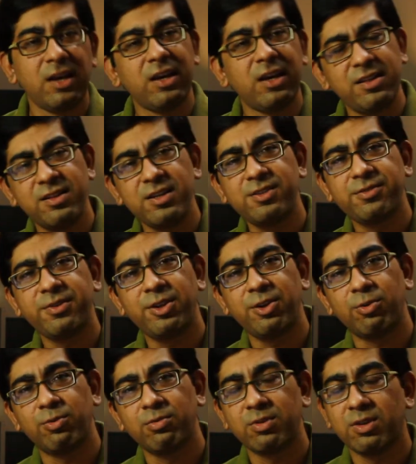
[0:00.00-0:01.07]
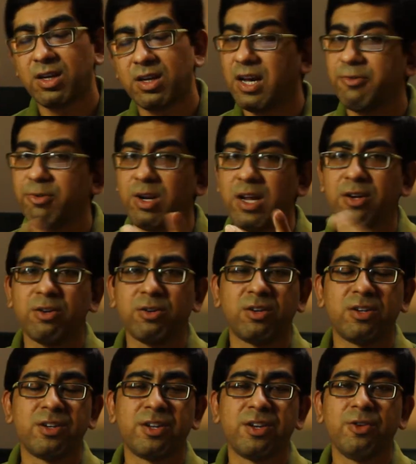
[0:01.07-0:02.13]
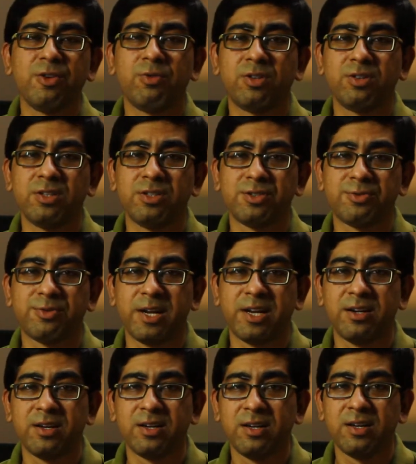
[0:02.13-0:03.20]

In this video, I would like to continue on this trend